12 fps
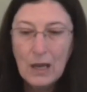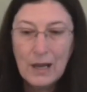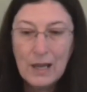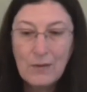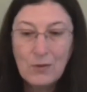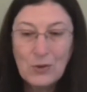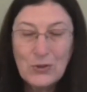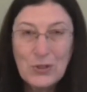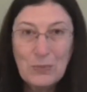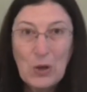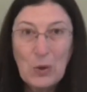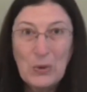I have got
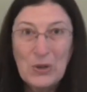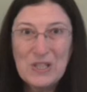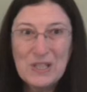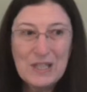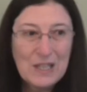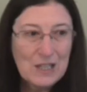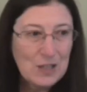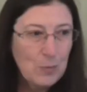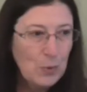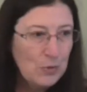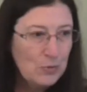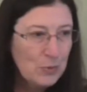some that are worse than this. I
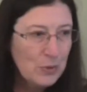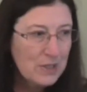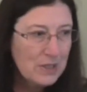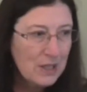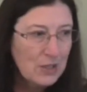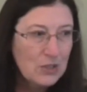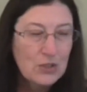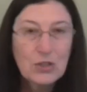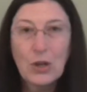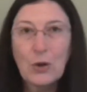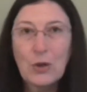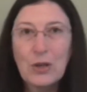put them to one side to
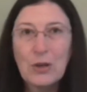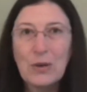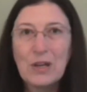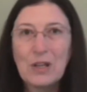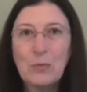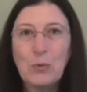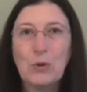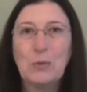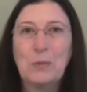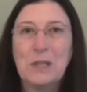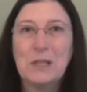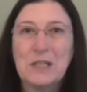show you, and I've put
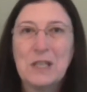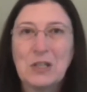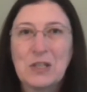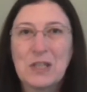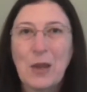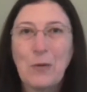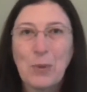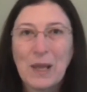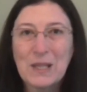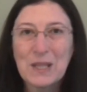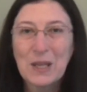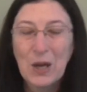them in such a safe
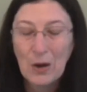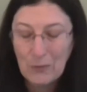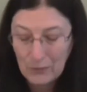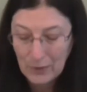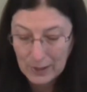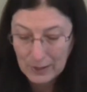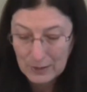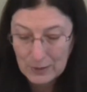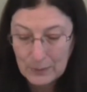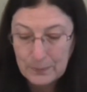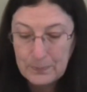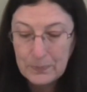place I can't find
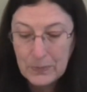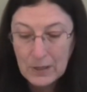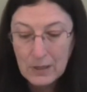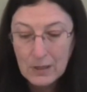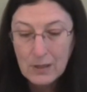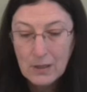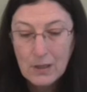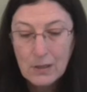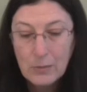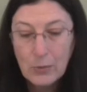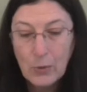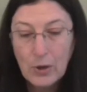them.
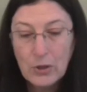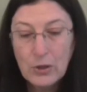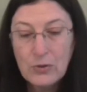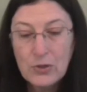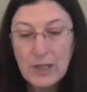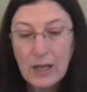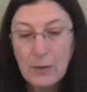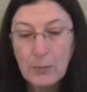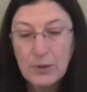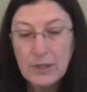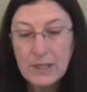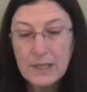And what usually
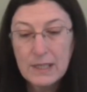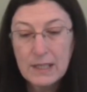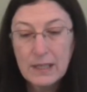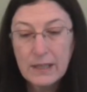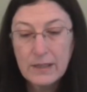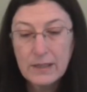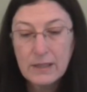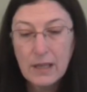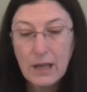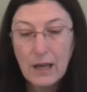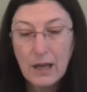happens is